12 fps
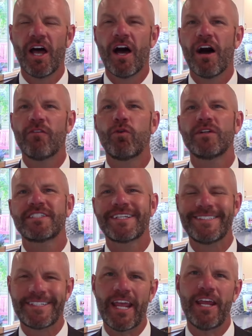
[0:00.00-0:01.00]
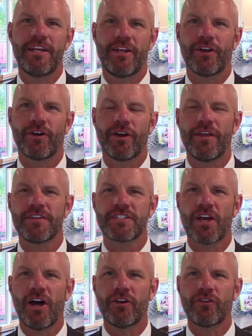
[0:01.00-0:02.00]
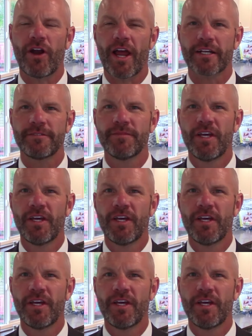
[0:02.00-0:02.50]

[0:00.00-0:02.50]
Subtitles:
of what's contained here in this contract.